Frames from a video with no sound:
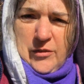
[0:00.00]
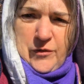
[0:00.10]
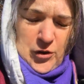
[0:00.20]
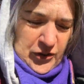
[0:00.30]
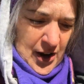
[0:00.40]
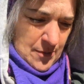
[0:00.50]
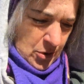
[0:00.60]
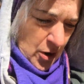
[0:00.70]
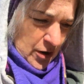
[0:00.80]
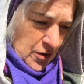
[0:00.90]
first time
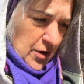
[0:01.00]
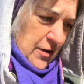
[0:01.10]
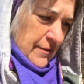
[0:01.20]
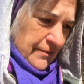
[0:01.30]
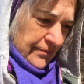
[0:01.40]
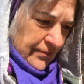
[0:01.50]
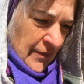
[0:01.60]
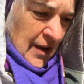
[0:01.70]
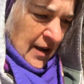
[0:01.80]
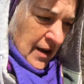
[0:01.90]
dog owner.
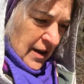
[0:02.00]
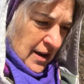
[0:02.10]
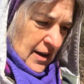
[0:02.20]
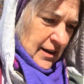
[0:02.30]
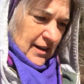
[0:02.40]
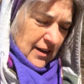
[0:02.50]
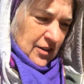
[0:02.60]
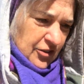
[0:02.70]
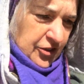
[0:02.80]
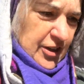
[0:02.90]

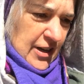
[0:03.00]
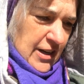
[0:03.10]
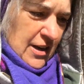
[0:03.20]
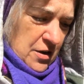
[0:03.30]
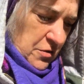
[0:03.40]
And she